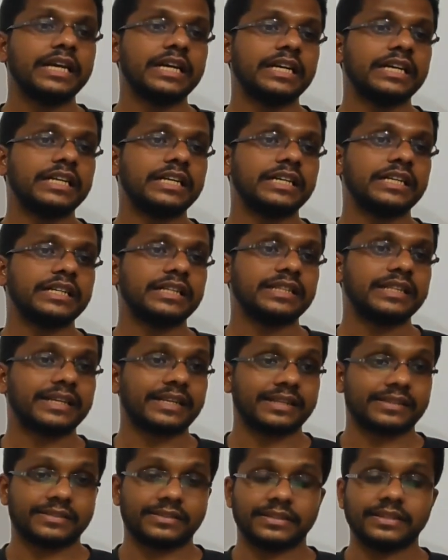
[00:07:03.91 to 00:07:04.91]

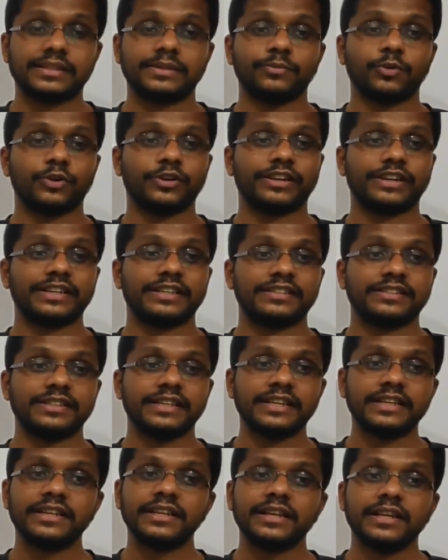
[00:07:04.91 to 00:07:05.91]
Their strict monitoring is
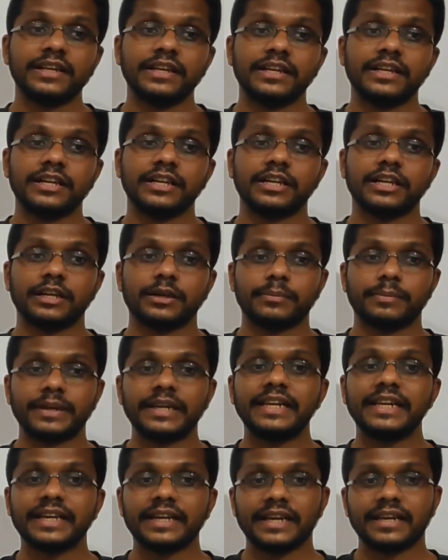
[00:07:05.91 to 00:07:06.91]
there.
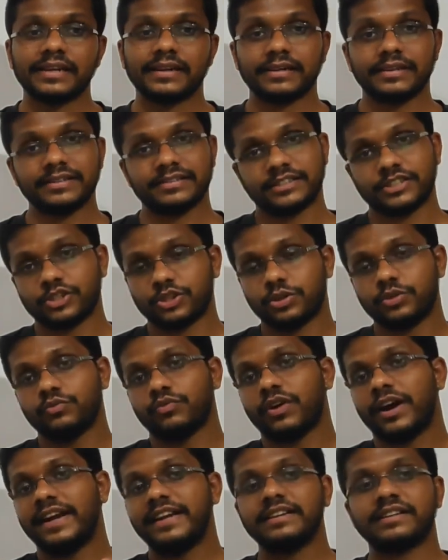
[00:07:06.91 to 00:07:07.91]
Breeding and releasing to the
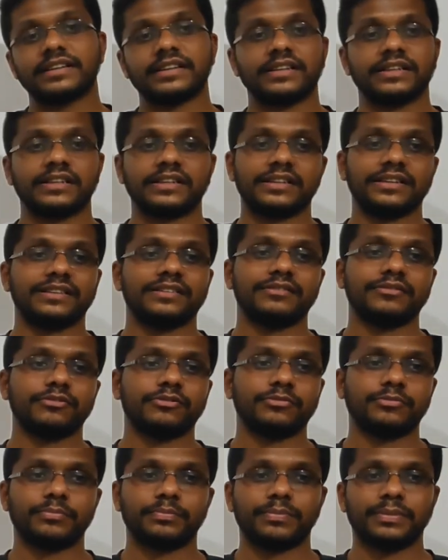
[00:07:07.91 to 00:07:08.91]
wild,
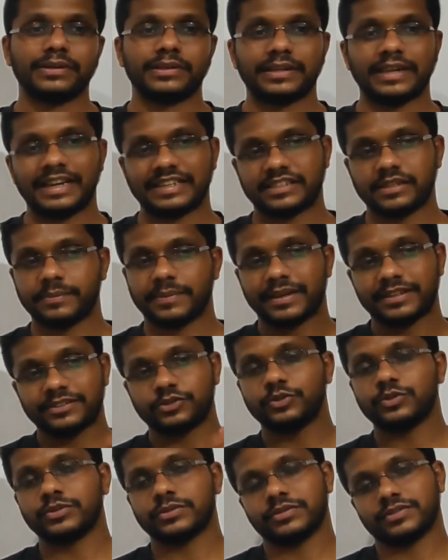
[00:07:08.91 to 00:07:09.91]
but national
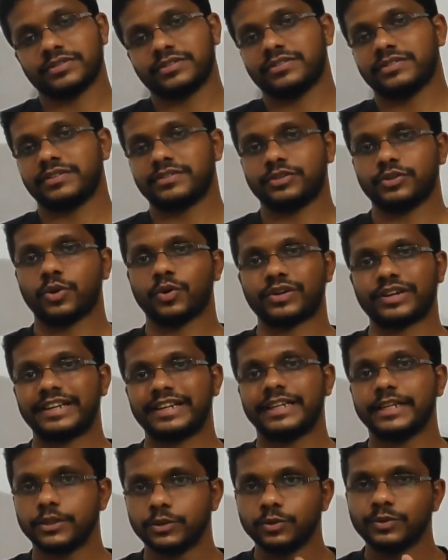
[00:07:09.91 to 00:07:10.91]
parks not
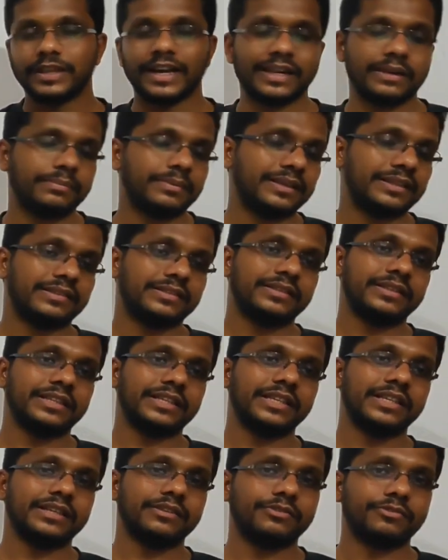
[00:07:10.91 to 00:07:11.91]
really do that, but
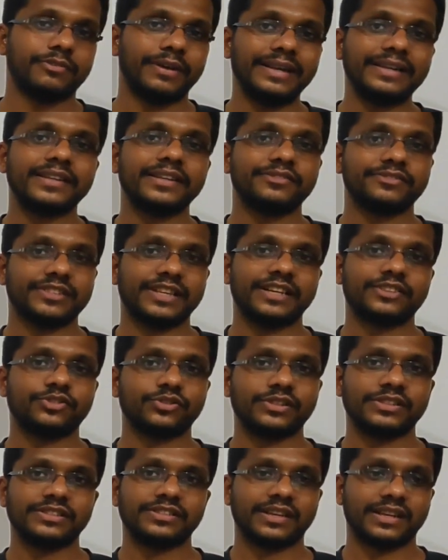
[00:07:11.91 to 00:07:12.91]
the wildlife
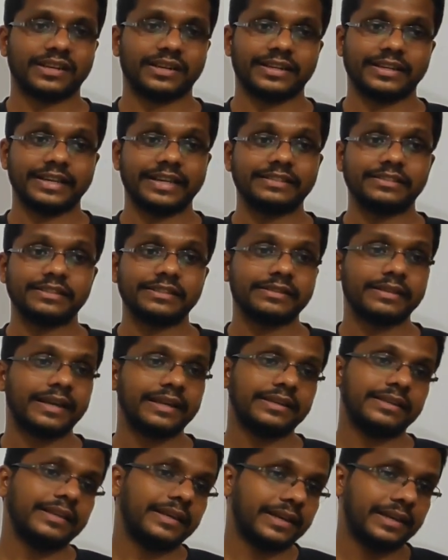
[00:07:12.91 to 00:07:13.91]
sanctuaries are engaged in
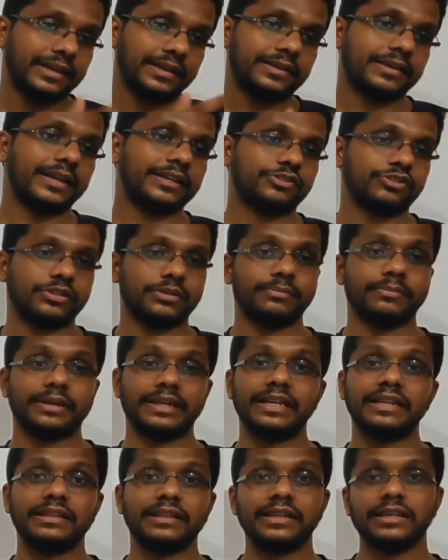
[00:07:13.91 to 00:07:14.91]
that. They can actually
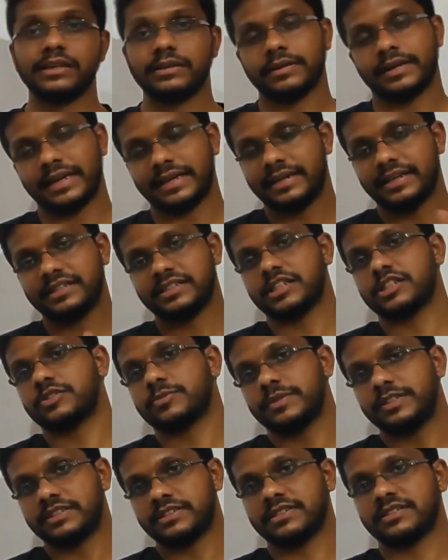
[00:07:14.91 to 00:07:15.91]
breed the endangered
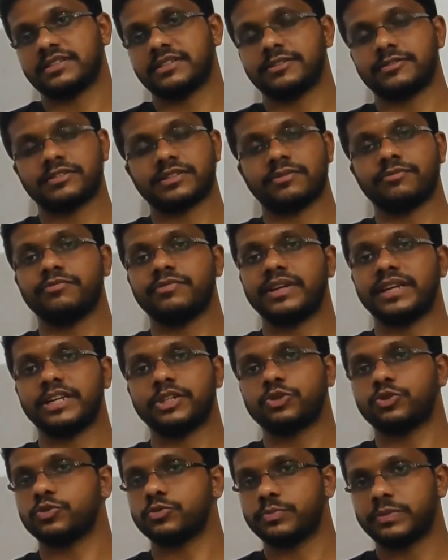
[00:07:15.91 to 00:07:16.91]
species in some
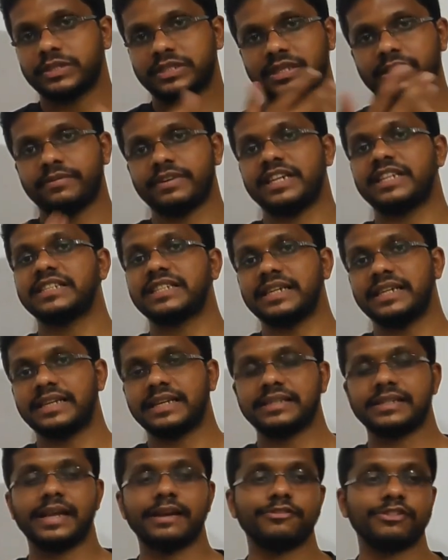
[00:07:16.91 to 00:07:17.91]
way to preserve
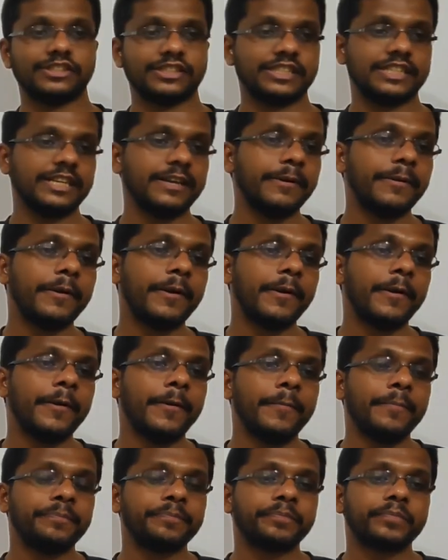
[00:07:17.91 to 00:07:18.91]
genetic diversity.
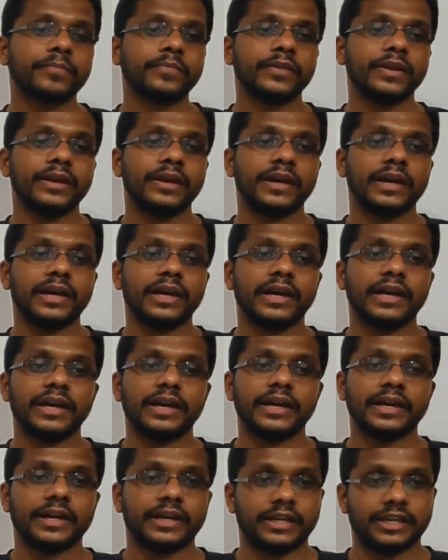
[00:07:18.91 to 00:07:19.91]

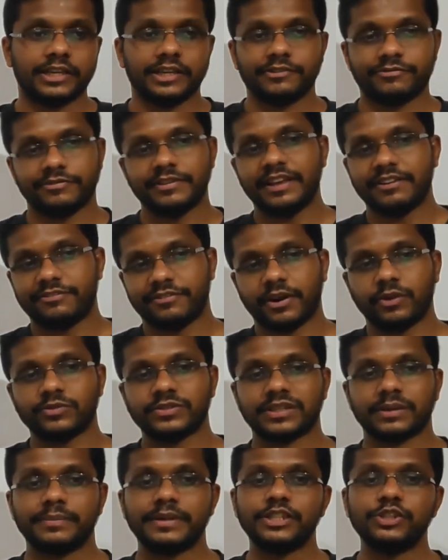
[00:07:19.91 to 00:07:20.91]
If they
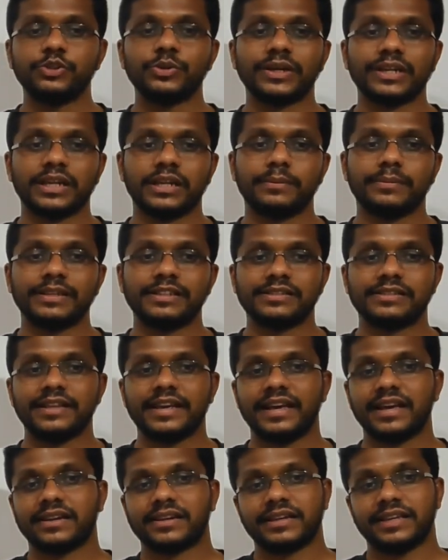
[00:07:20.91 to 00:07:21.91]
found some injured animals,
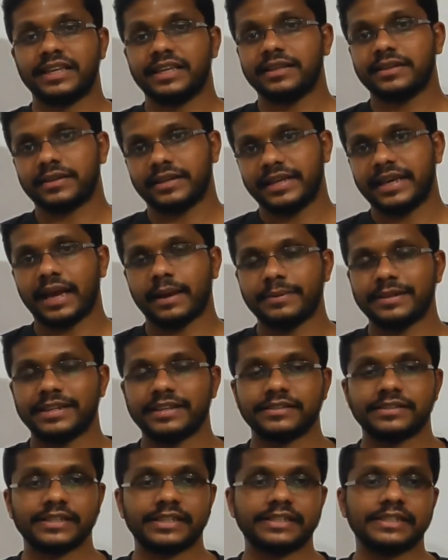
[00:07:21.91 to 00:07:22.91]
they are
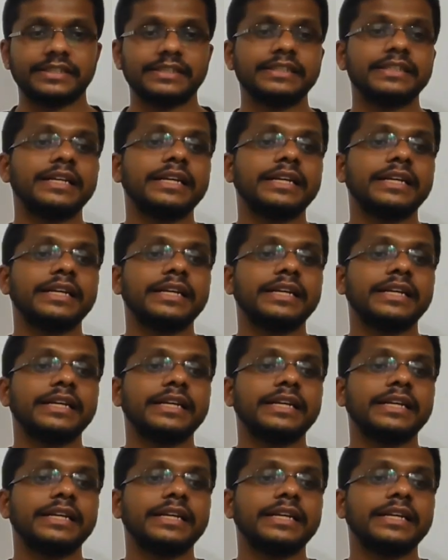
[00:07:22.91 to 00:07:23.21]
rehabilitated.